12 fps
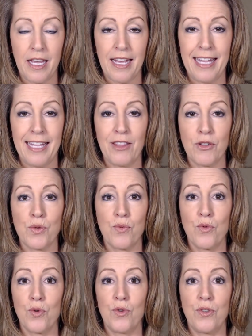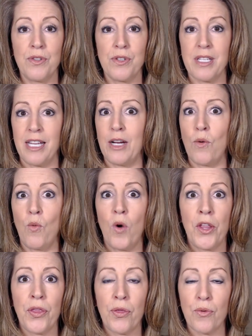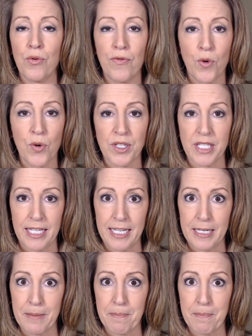And there's rules like 1 through 14.